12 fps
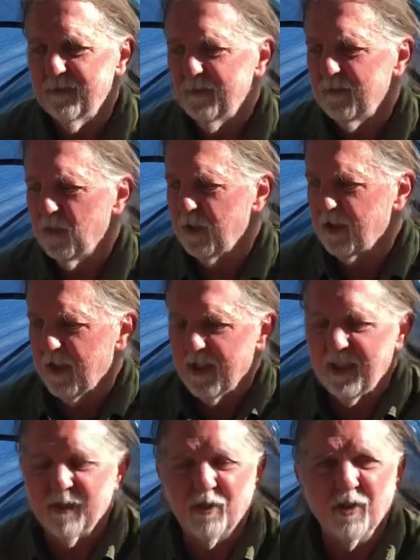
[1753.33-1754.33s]
which I think
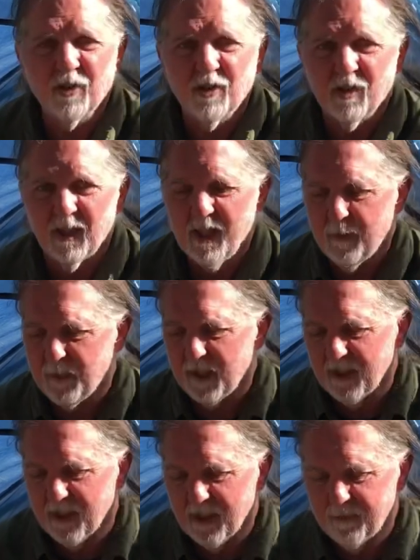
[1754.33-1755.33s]
is just sleeping
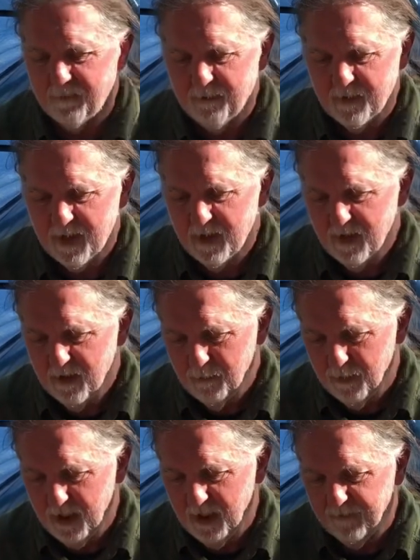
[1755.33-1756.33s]
in.
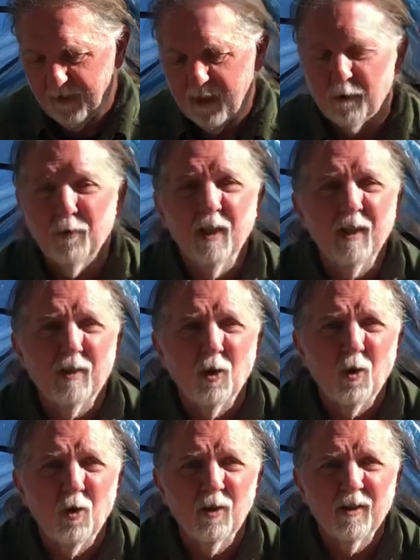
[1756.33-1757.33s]
But if I get really
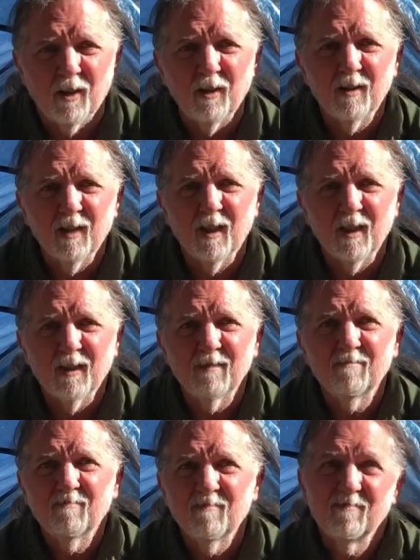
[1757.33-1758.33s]
cold, I'll
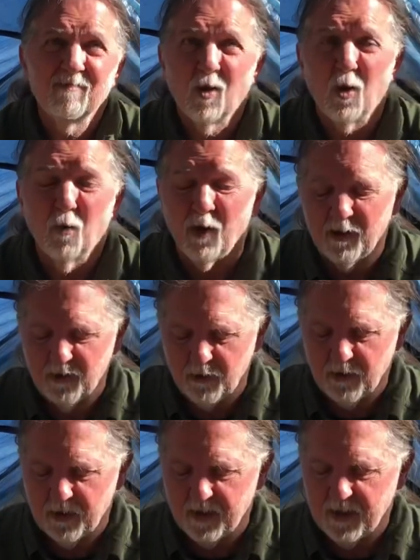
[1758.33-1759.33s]
wear it
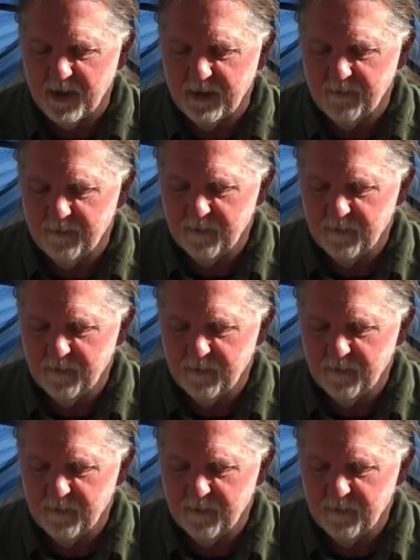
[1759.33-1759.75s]
during the day.